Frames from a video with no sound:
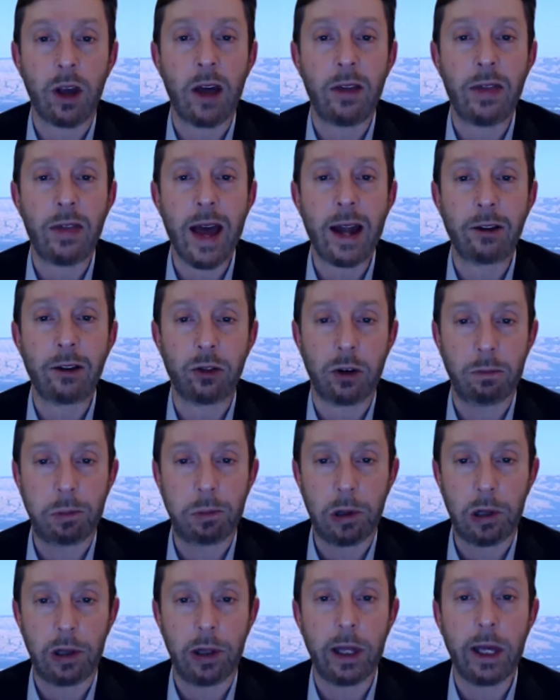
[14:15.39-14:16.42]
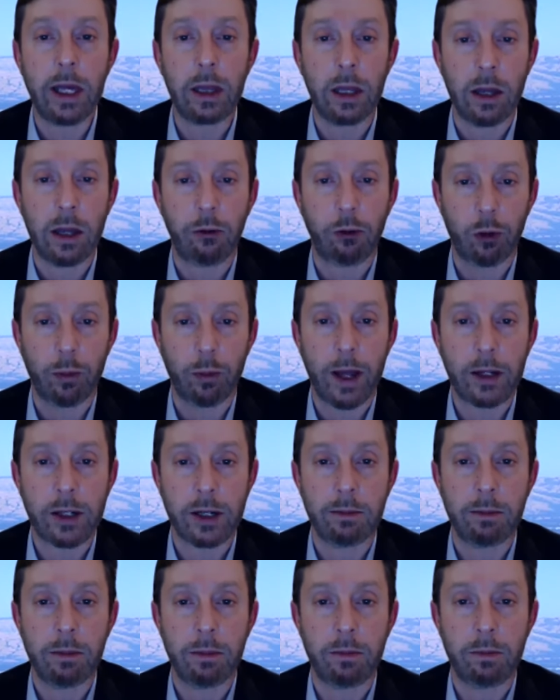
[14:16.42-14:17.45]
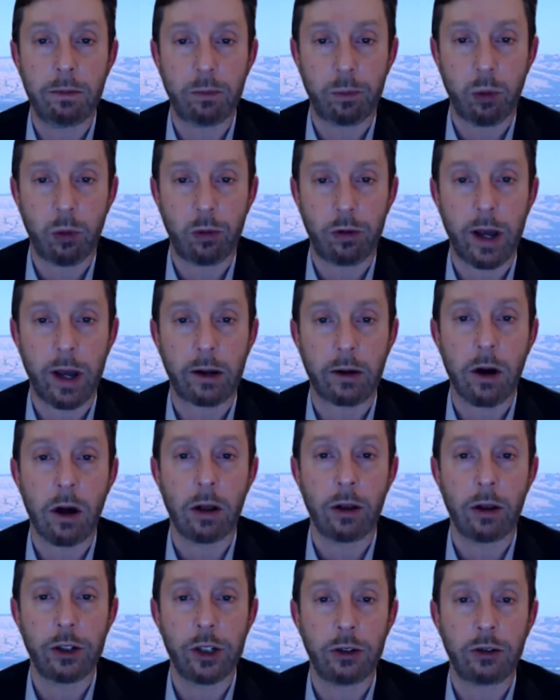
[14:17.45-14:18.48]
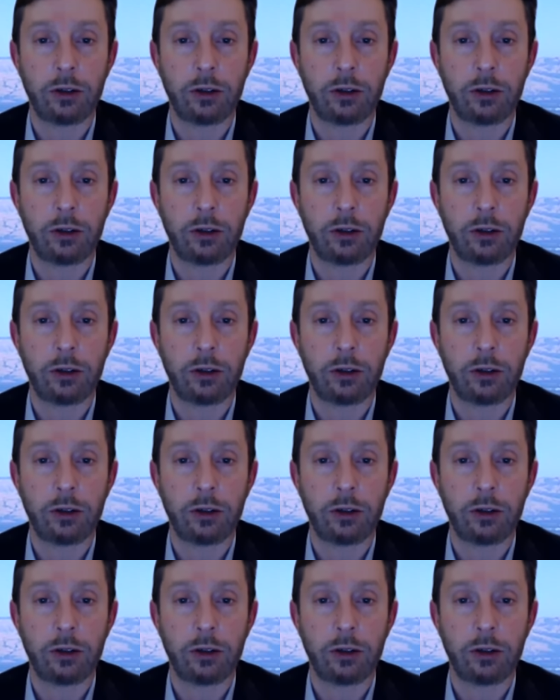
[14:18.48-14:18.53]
and that is completely fermented technology.